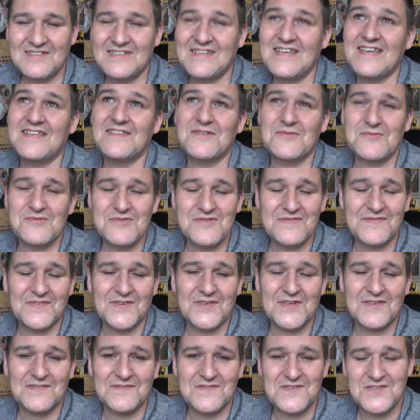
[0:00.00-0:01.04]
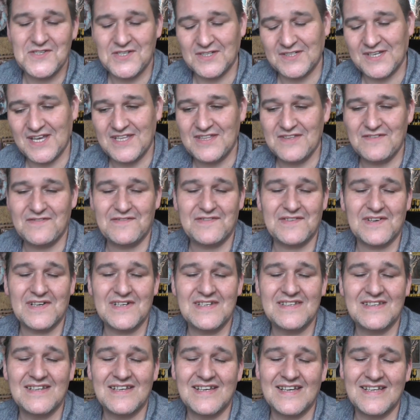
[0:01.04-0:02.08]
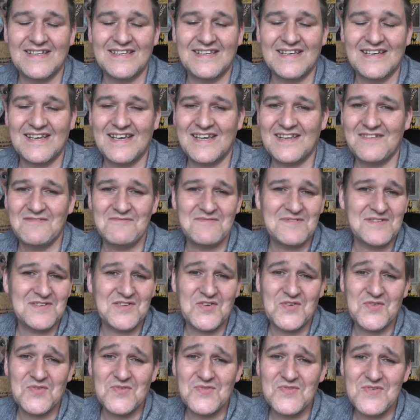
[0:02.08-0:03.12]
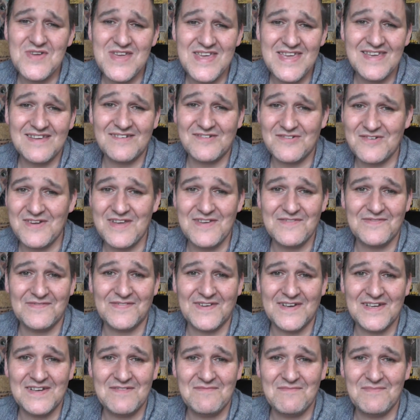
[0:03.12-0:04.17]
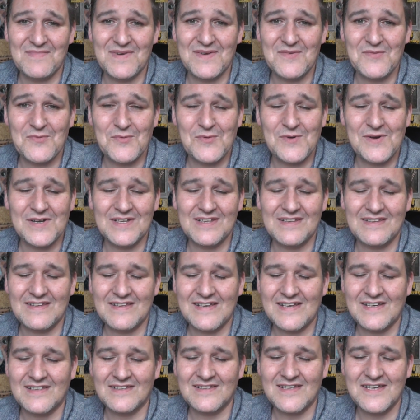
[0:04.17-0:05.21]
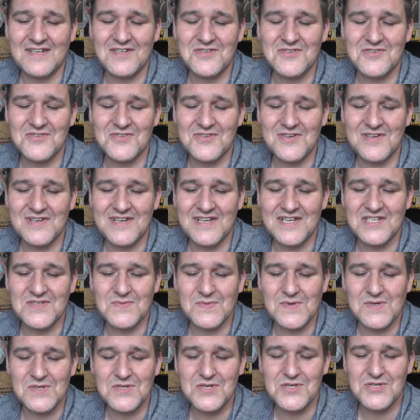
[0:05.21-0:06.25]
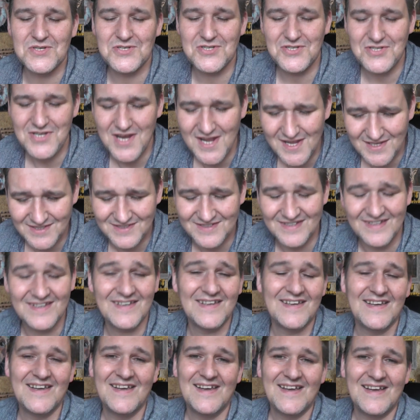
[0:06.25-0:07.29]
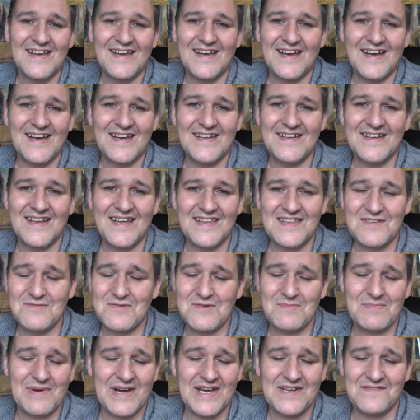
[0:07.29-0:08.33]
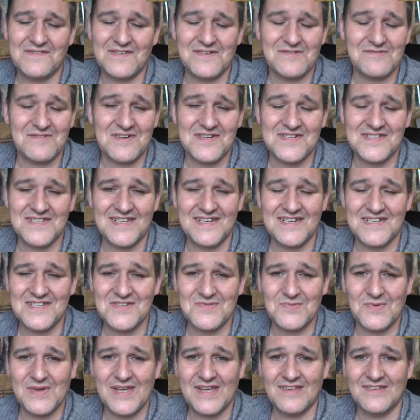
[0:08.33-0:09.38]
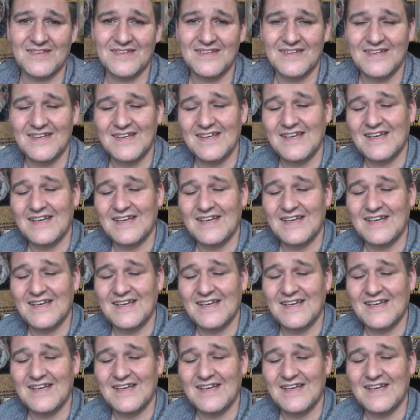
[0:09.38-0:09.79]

Take the roof off, chuck it in the front, and it was great, great fun. But what? The electronics were shit. And they were bad for rusting as well.